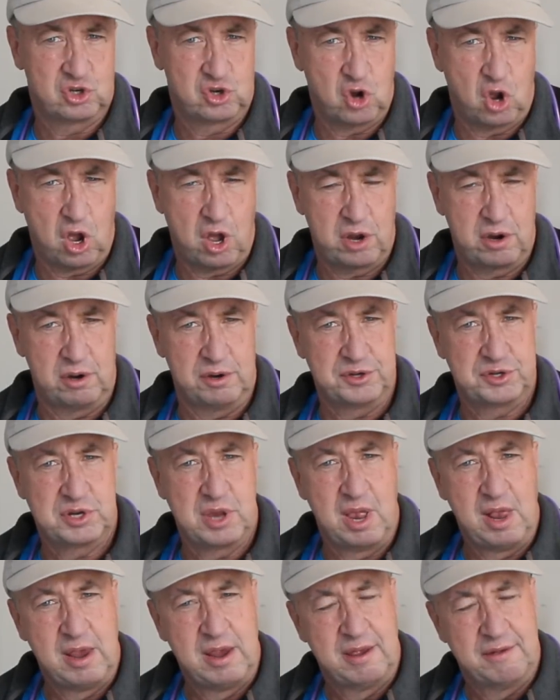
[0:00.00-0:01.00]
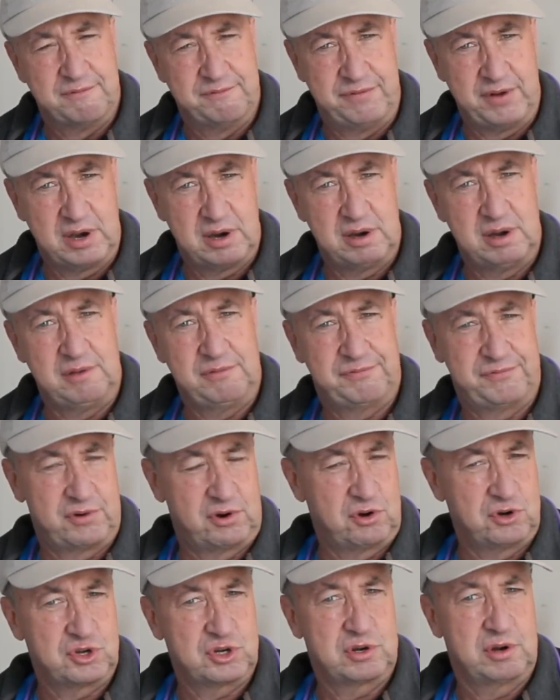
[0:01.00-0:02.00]
daughter's very
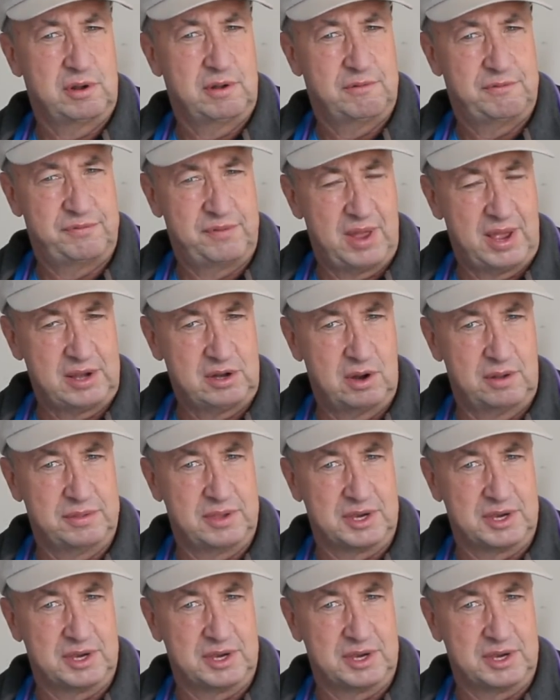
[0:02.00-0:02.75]
first flight on